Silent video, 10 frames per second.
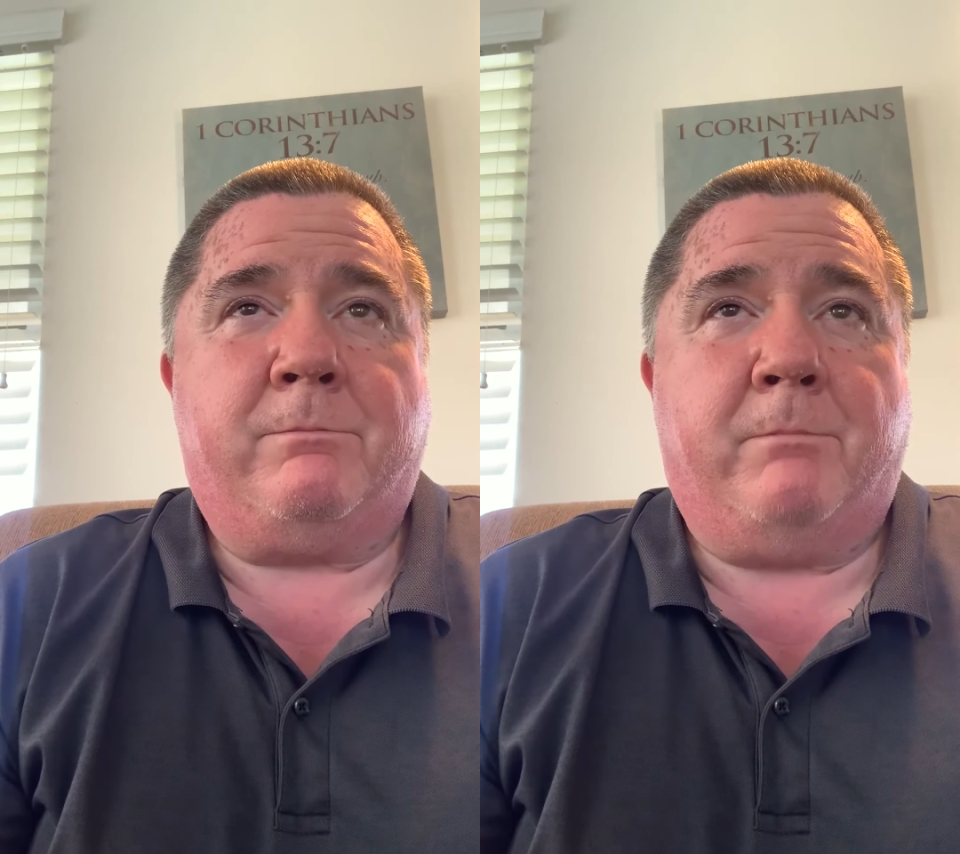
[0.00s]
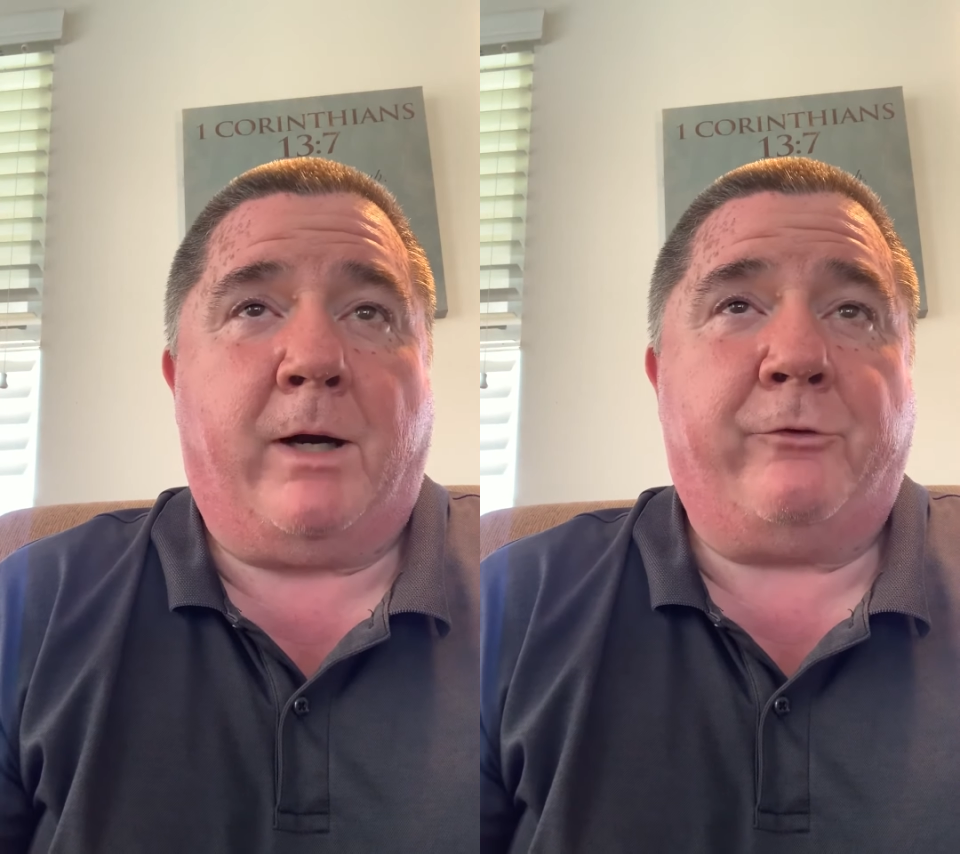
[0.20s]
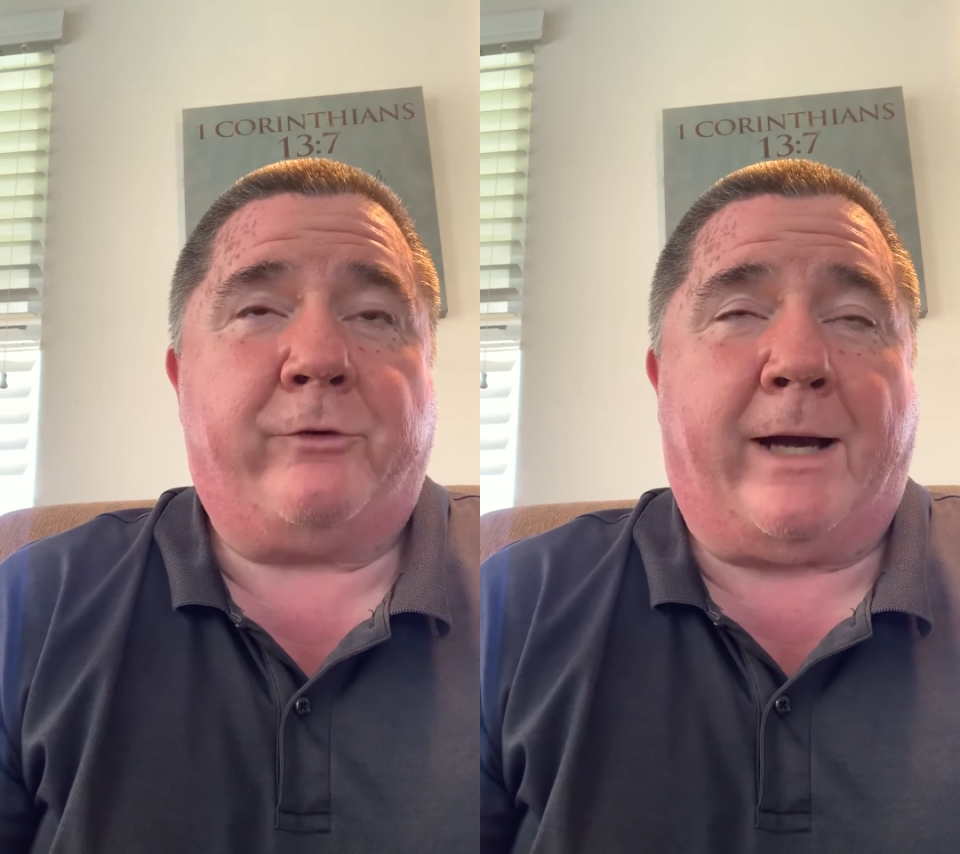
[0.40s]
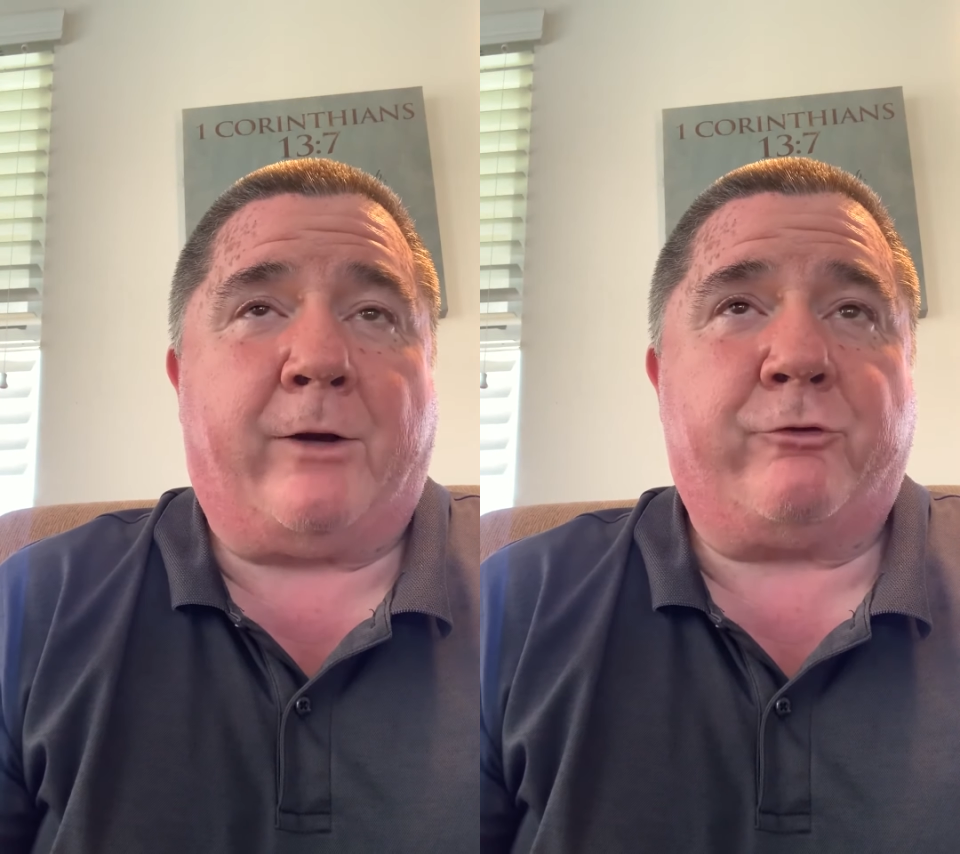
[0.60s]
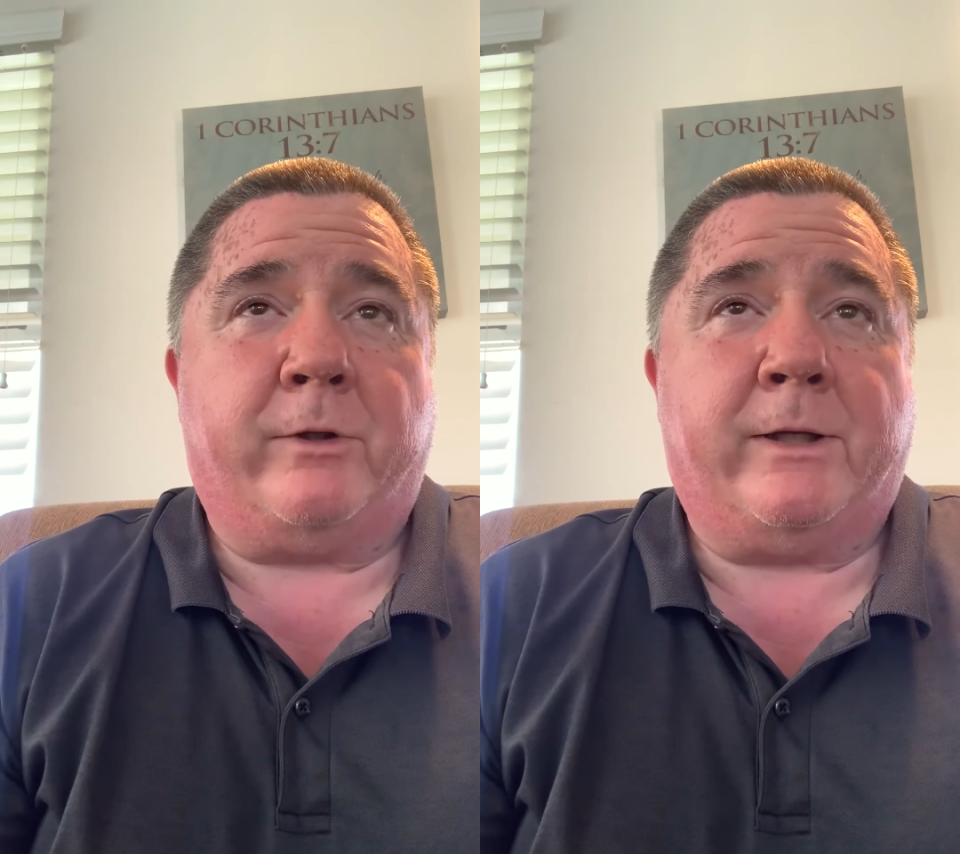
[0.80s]
months
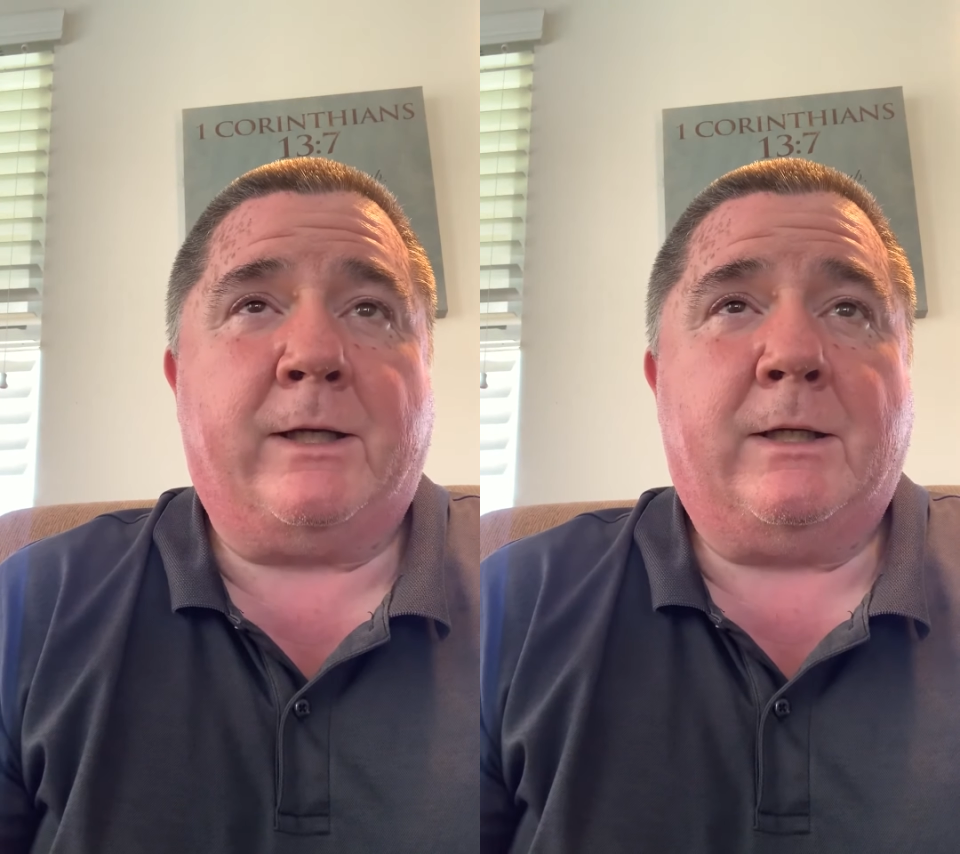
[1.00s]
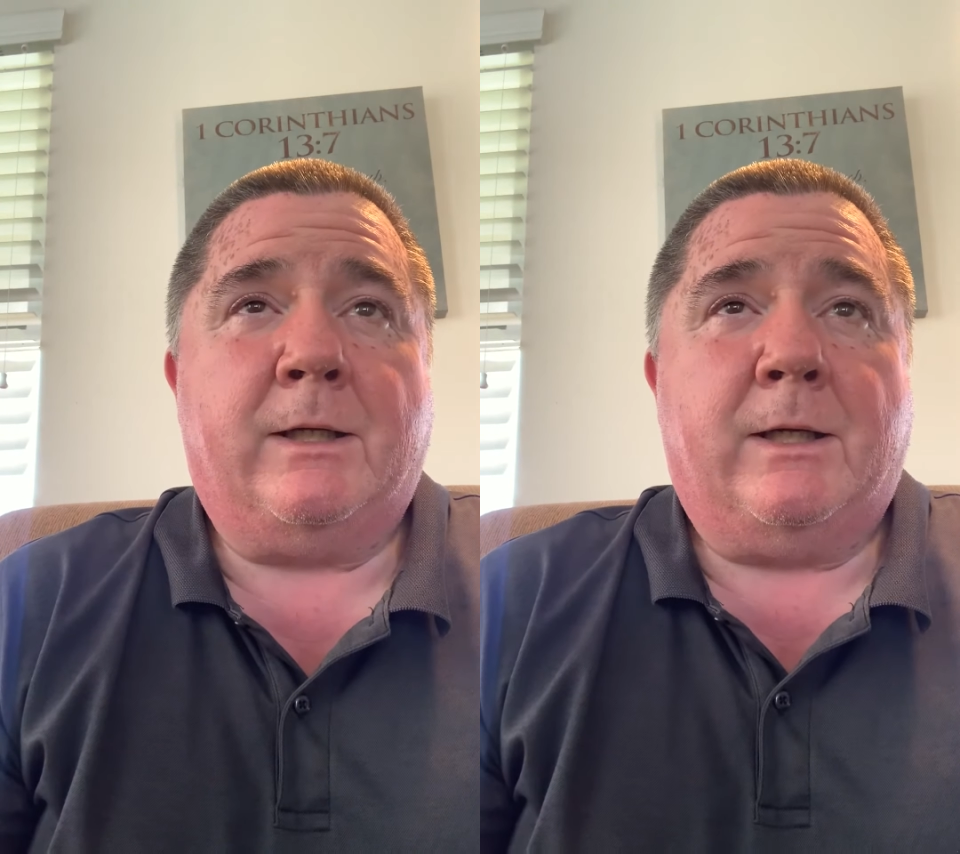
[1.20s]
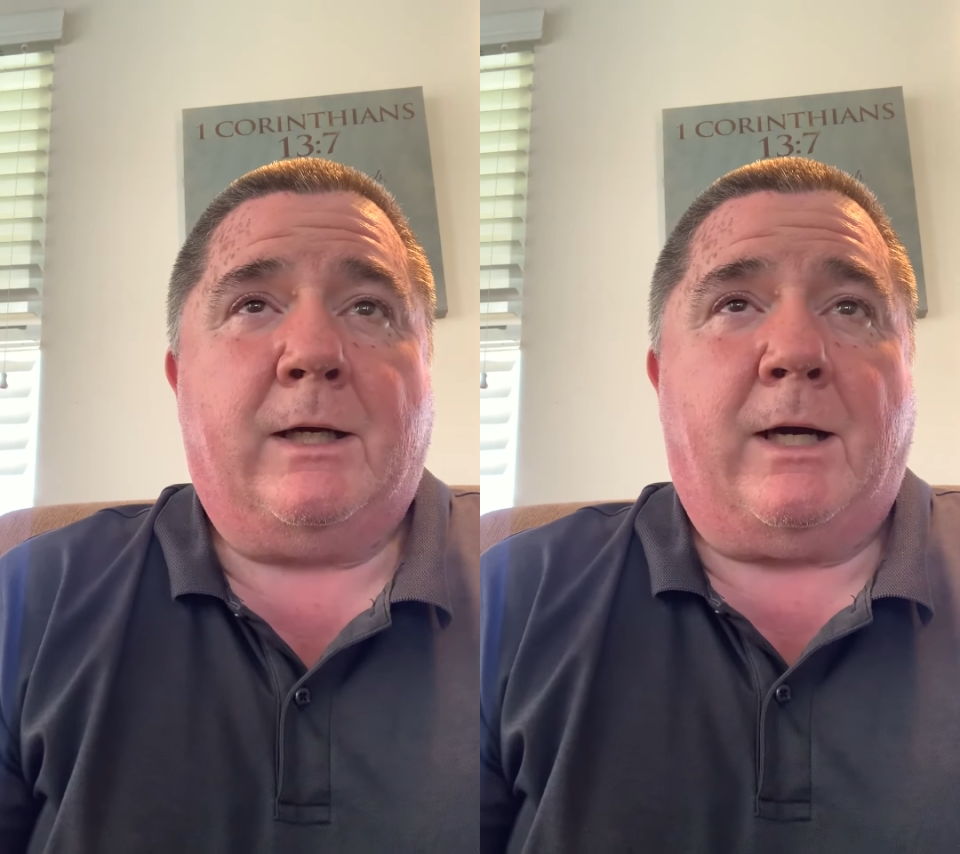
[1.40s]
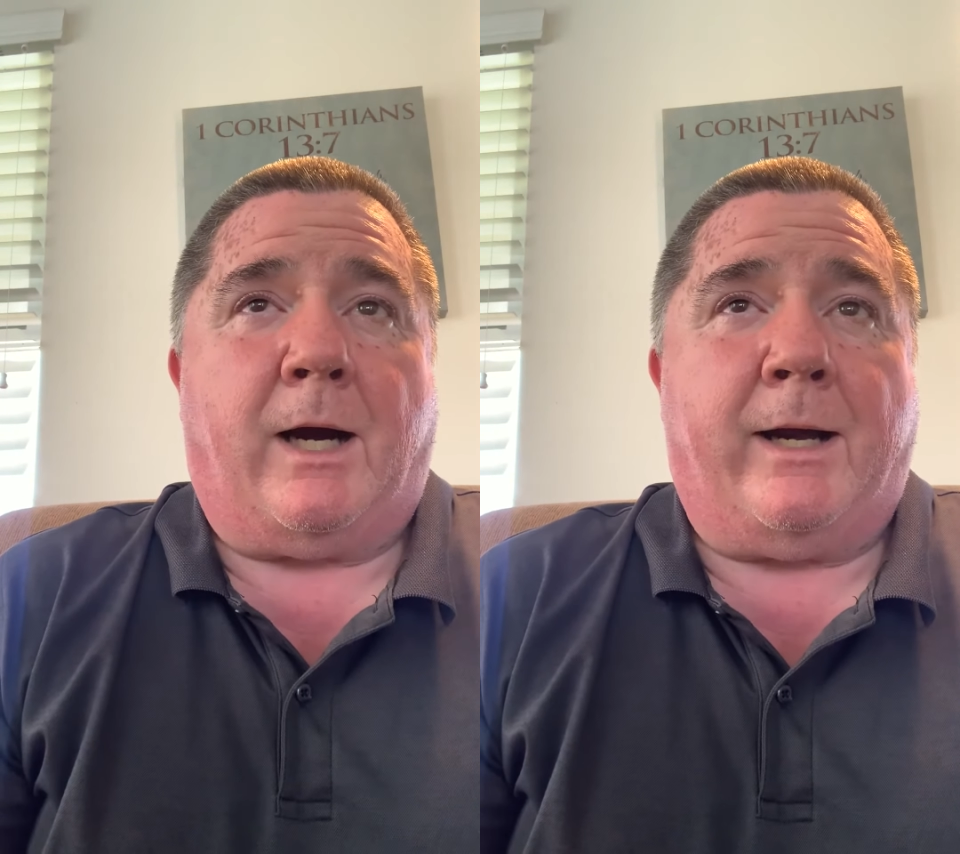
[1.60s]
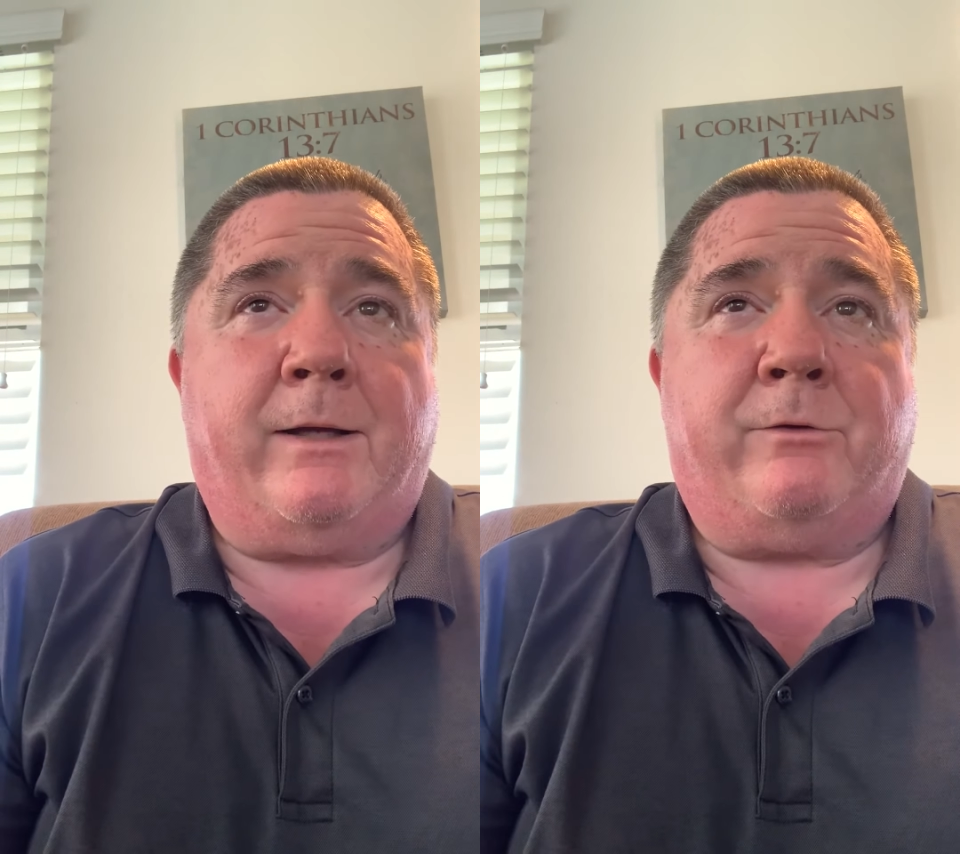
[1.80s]
actually,
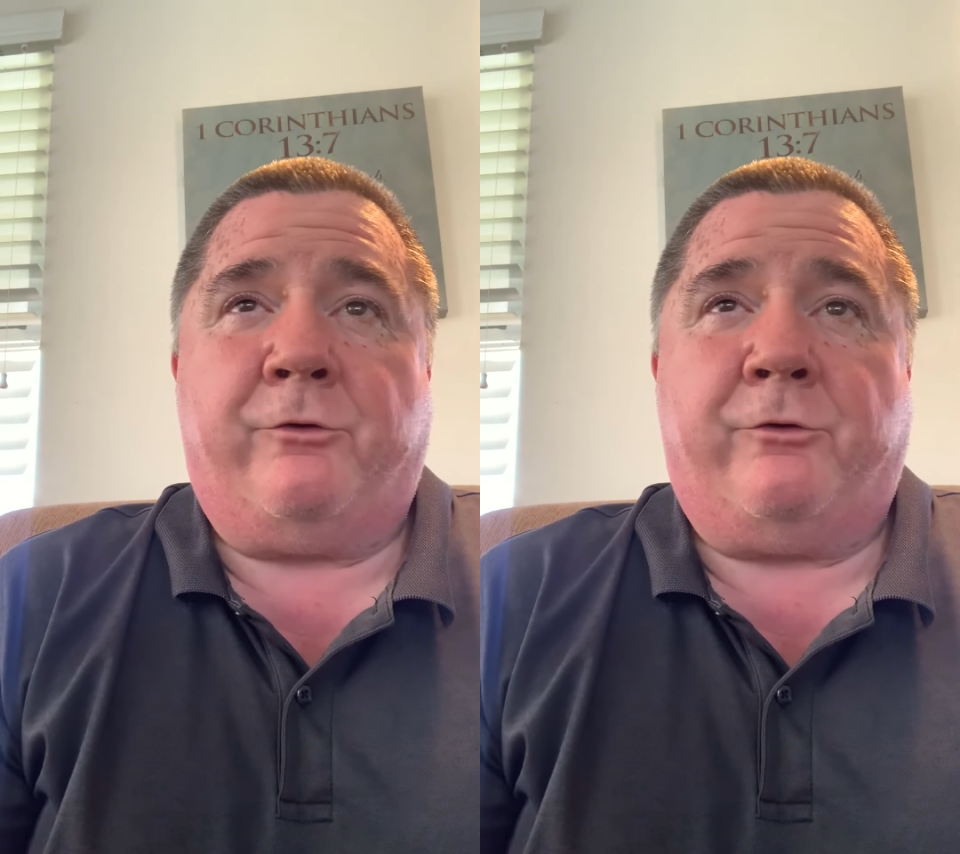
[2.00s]
I